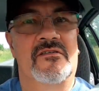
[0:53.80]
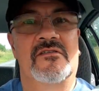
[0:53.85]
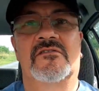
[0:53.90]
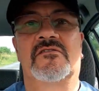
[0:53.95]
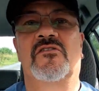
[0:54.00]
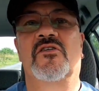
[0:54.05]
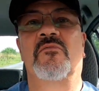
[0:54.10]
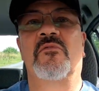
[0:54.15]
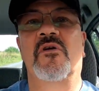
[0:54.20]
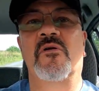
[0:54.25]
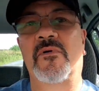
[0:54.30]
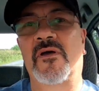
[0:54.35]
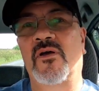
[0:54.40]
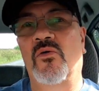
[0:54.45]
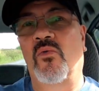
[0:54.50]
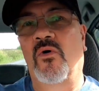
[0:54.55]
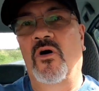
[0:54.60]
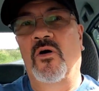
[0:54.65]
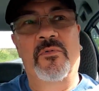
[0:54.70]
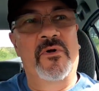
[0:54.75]
it's going to be a
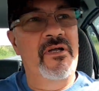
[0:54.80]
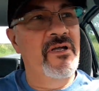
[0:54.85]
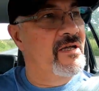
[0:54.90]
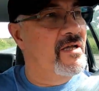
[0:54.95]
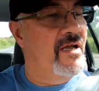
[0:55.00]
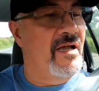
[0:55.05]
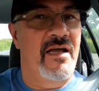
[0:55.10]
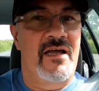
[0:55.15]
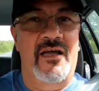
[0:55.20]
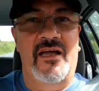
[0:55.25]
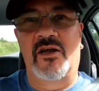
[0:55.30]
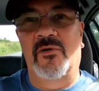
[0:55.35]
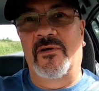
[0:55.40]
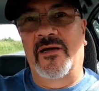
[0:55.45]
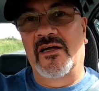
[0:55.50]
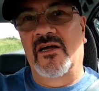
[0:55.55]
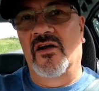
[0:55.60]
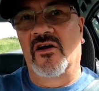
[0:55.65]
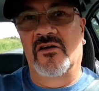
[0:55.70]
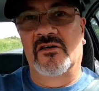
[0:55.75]
bit wobbly.
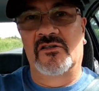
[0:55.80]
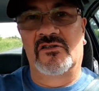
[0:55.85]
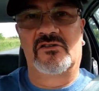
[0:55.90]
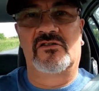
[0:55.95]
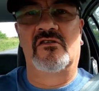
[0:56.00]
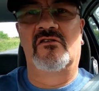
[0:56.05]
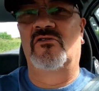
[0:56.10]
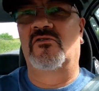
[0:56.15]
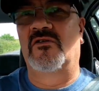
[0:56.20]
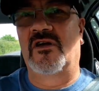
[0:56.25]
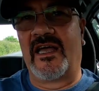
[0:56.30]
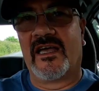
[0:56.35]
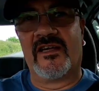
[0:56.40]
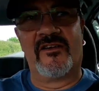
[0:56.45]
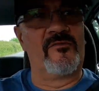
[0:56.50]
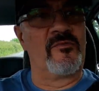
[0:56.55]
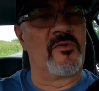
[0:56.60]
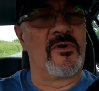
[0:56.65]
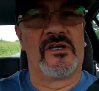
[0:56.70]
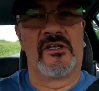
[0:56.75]
Anyway guys, so
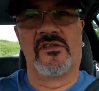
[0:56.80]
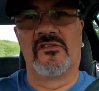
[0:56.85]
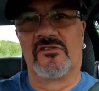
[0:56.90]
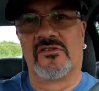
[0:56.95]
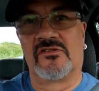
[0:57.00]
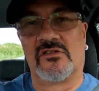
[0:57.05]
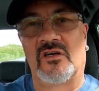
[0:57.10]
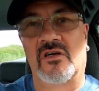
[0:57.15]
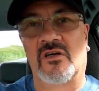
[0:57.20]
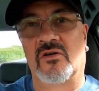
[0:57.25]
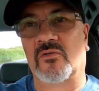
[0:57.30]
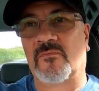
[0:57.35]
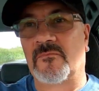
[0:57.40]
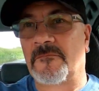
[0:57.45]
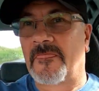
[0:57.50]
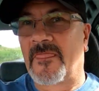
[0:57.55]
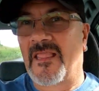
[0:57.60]
Avebury, so